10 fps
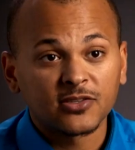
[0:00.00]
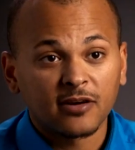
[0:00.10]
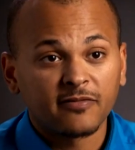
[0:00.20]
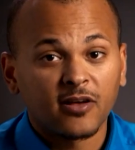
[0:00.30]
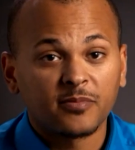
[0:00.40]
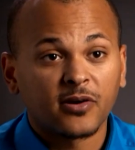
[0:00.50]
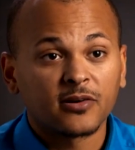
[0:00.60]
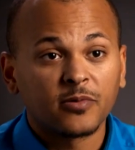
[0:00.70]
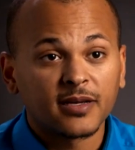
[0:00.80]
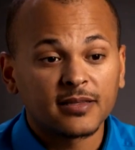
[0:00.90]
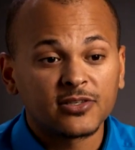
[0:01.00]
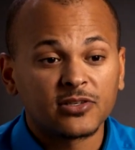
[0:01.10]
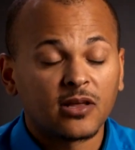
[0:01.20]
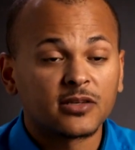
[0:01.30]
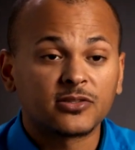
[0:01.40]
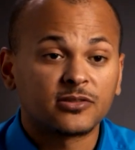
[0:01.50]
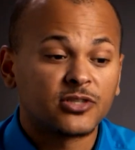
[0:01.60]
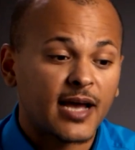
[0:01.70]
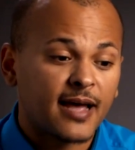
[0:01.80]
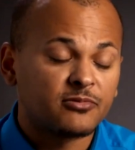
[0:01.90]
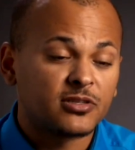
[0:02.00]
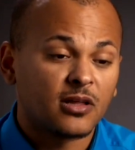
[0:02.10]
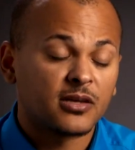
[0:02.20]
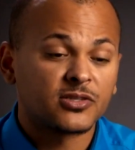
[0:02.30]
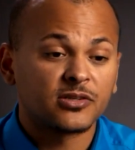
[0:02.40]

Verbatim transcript: started falling apart quickly. She lost her job, she lost